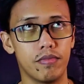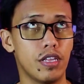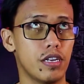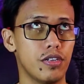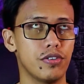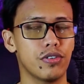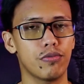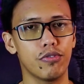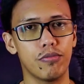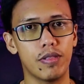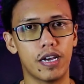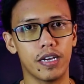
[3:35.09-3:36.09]
Then use a
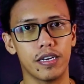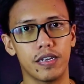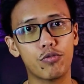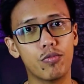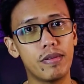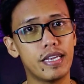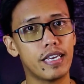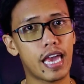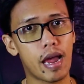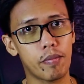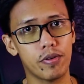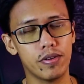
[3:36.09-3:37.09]
room light. Next would be
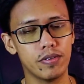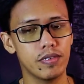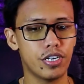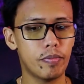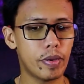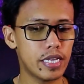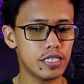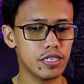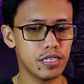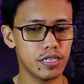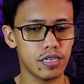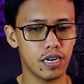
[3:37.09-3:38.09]
camera. So it
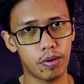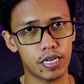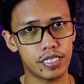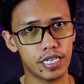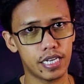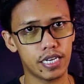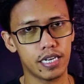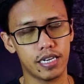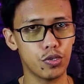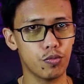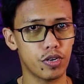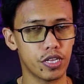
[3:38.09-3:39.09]
depends on your budget,
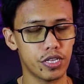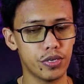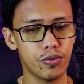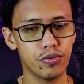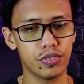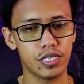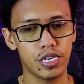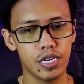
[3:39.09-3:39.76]
what you want to use.